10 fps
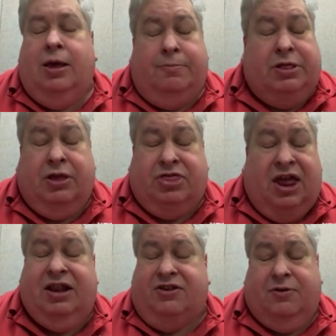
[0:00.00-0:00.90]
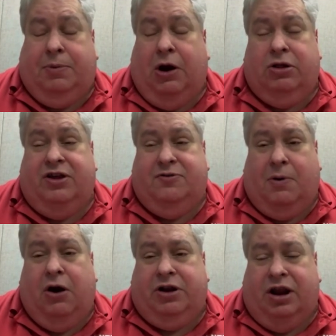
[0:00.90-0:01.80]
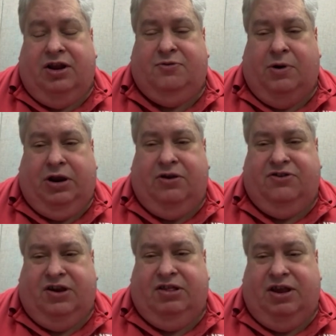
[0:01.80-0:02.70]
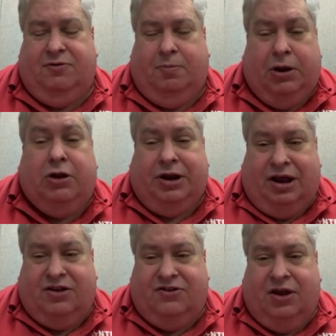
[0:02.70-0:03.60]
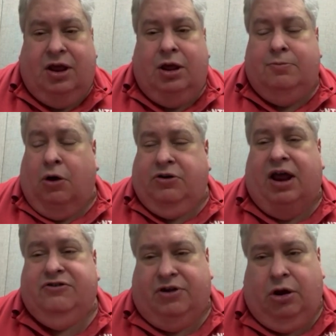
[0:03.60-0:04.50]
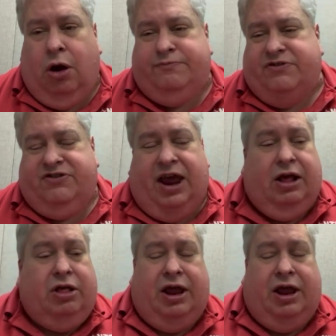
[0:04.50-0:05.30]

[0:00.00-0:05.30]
But the thing that's apparently sparked it is when you see these buildings potentially go up for sale.